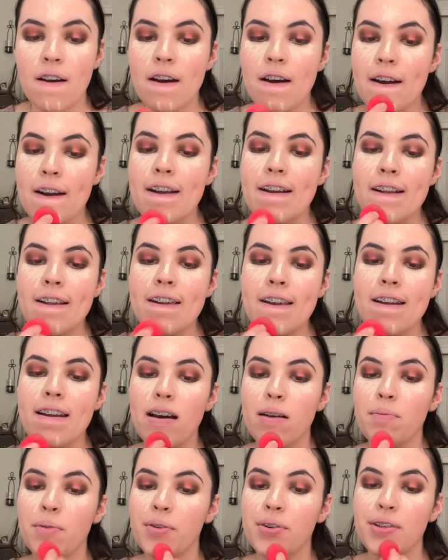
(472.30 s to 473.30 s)
Alright, so
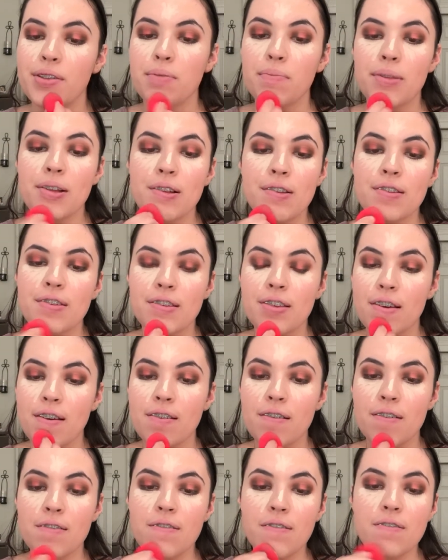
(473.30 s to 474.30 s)
now I'm going to blend this
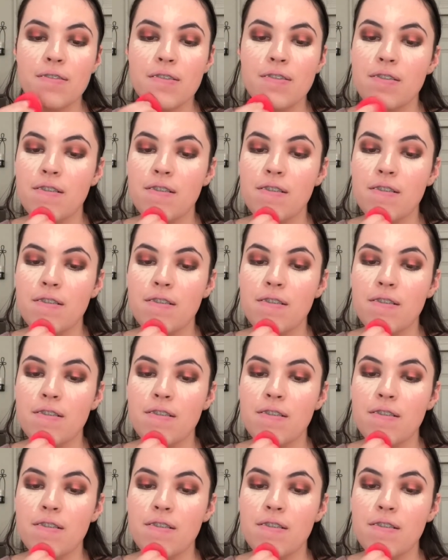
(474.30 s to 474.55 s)
out.